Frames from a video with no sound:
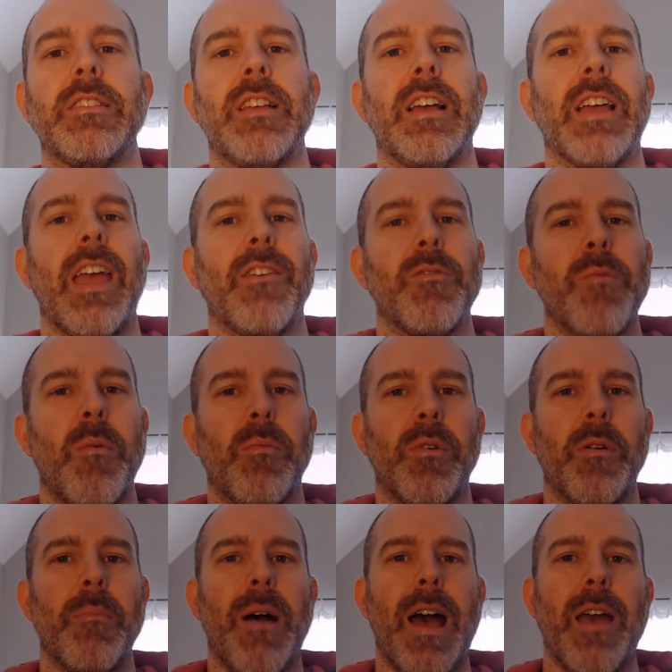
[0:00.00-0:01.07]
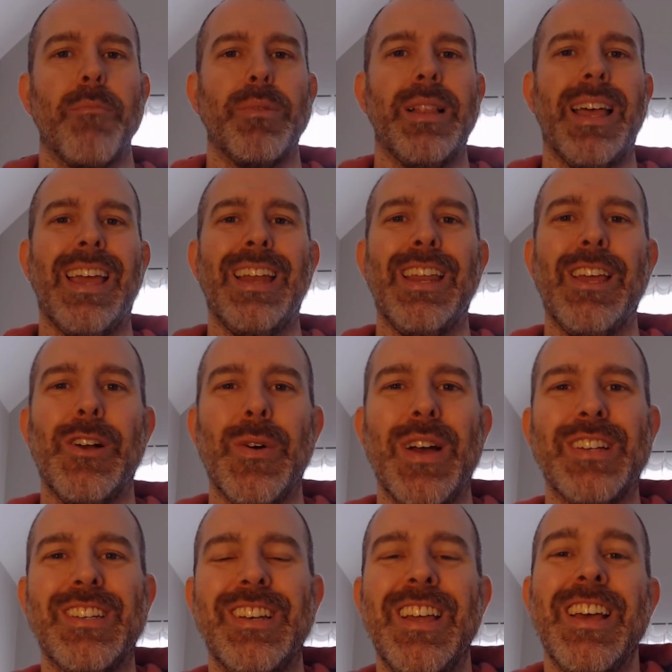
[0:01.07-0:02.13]
I can't remember my plane
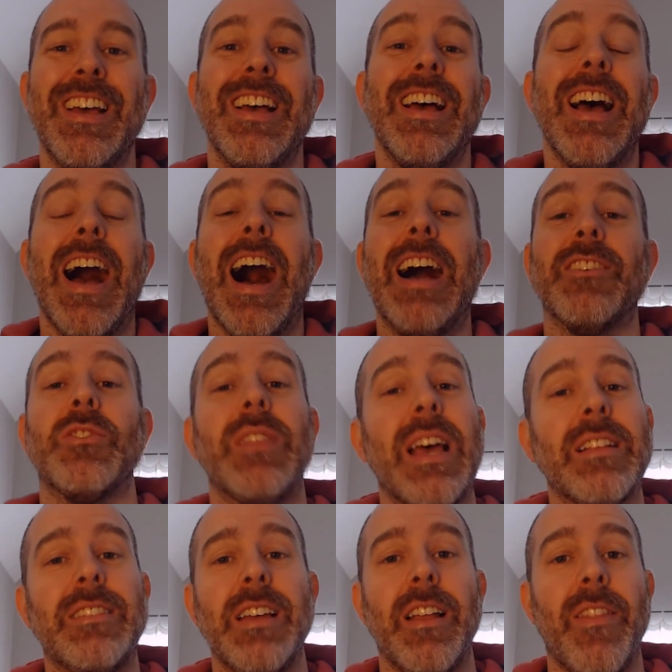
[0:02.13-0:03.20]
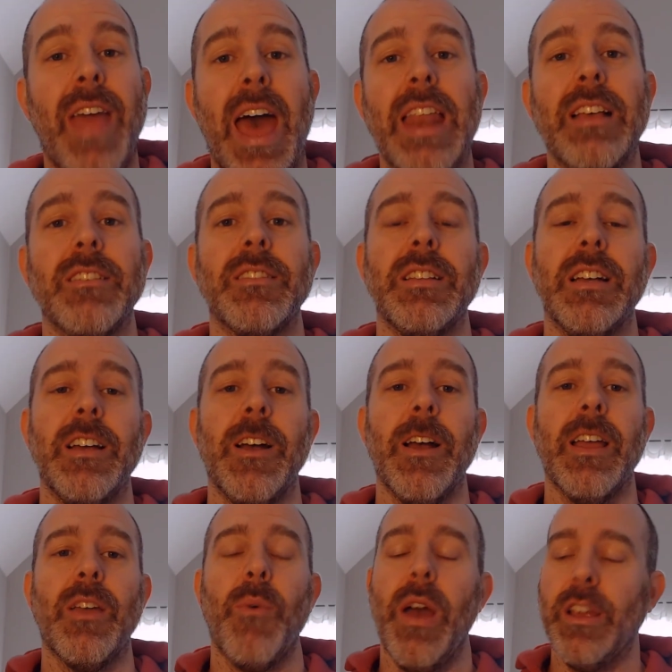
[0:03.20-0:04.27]
equation. So that's it. That is the
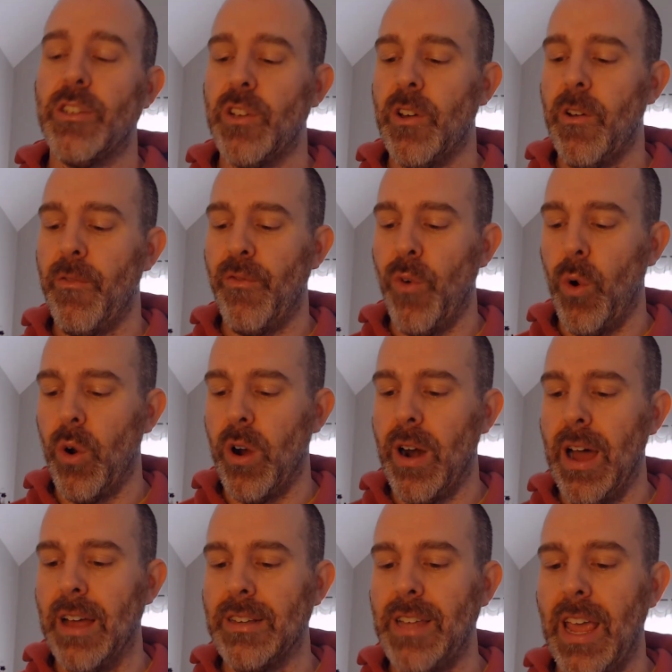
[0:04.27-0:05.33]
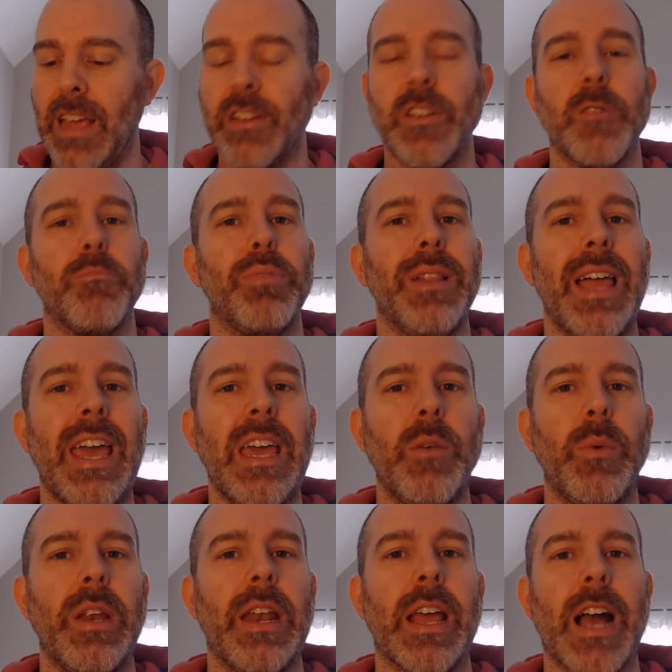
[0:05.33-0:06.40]
equation for a tangent plane.
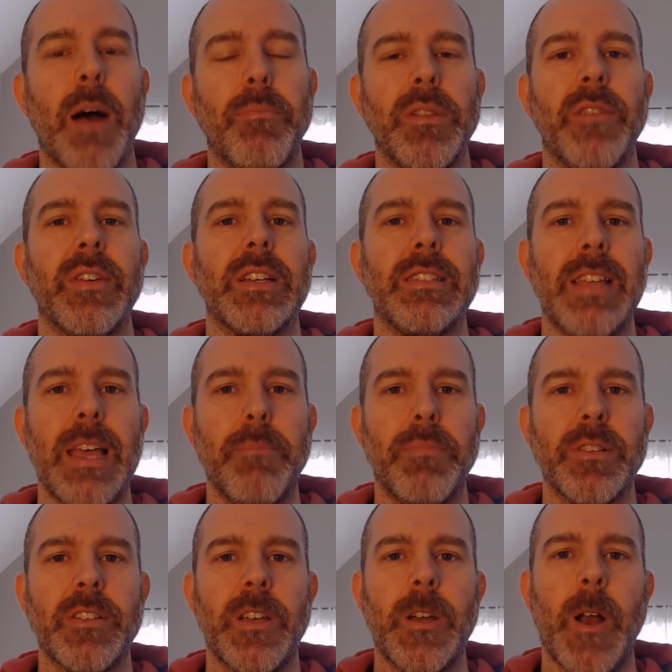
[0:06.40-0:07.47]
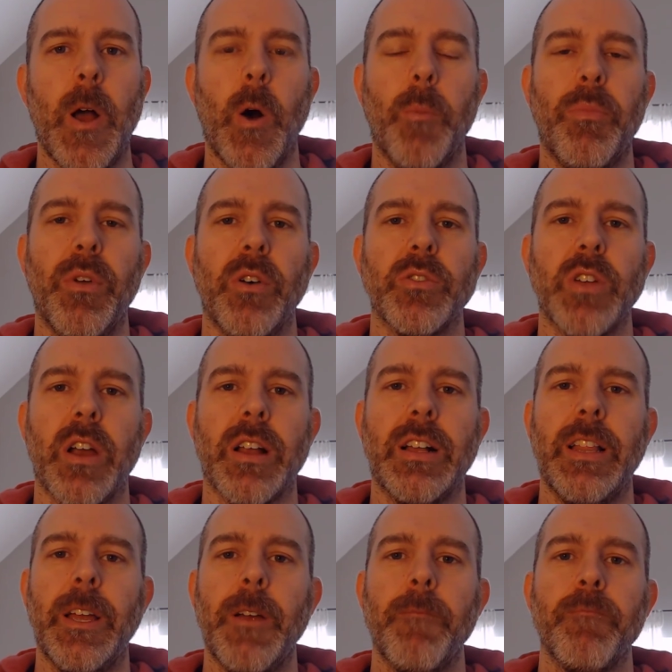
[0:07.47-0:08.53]
We did a couple of examples here. I hope those are
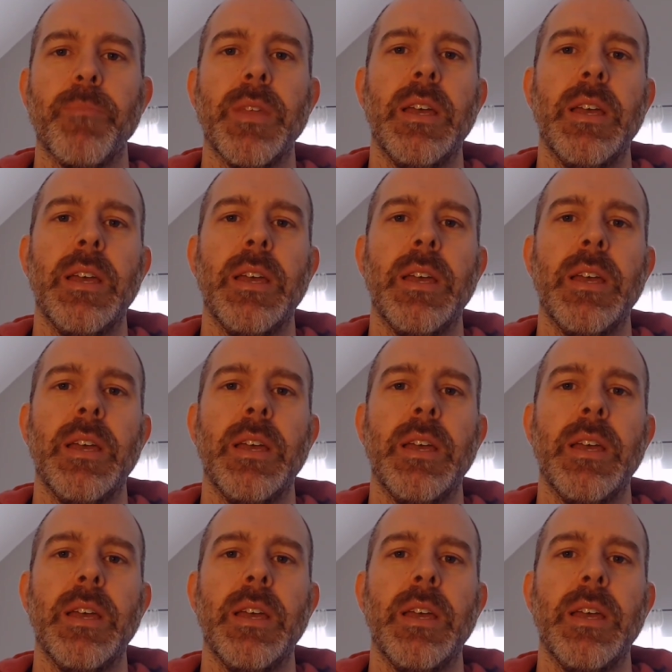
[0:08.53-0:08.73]
clear.